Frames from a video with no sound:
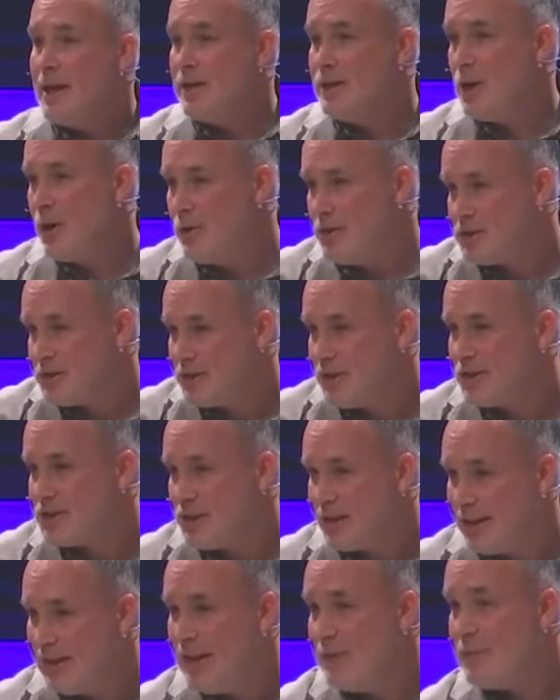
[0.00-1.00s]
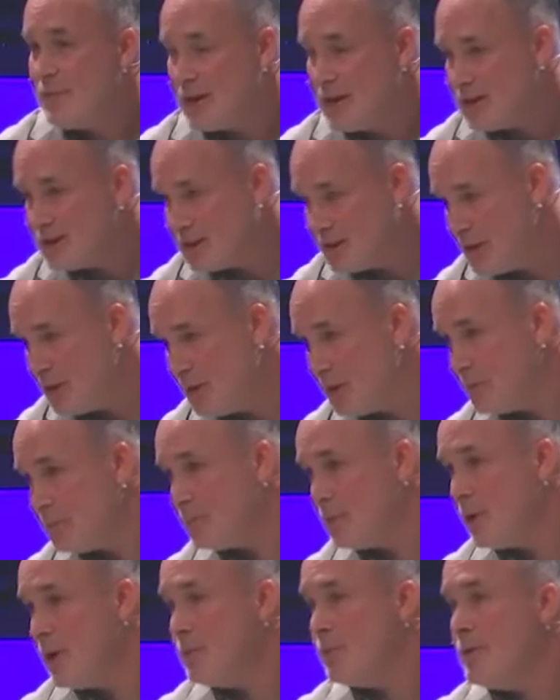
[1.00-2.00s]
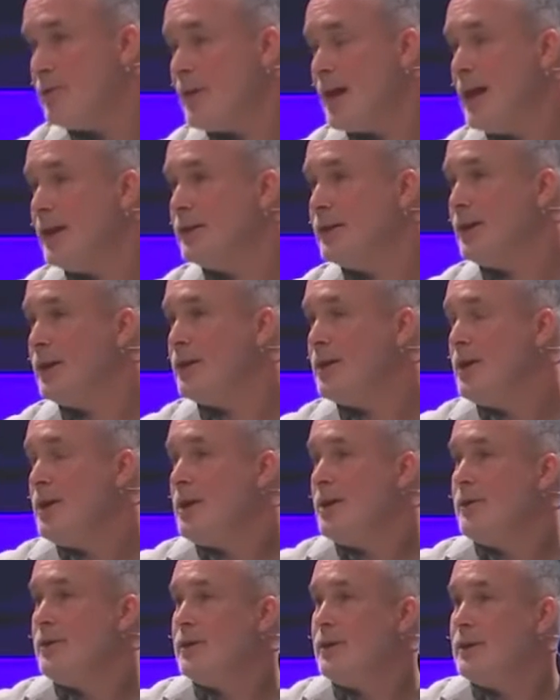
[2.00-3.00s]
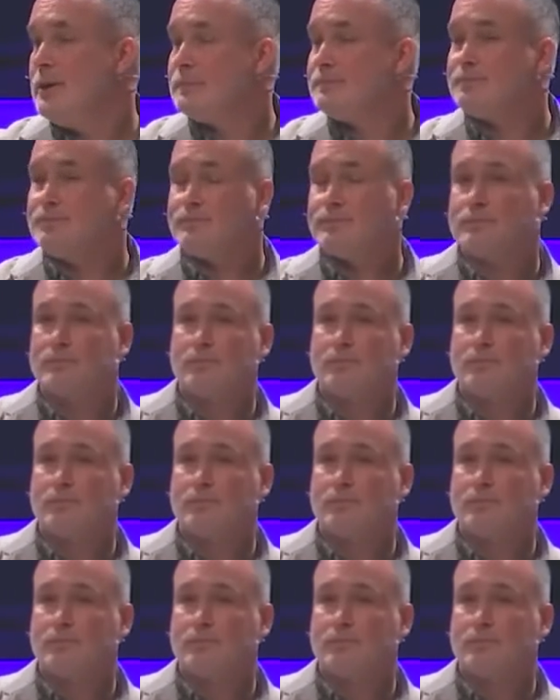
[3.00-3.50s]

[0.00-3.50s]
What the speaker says: And notice the significance here, right? We've had the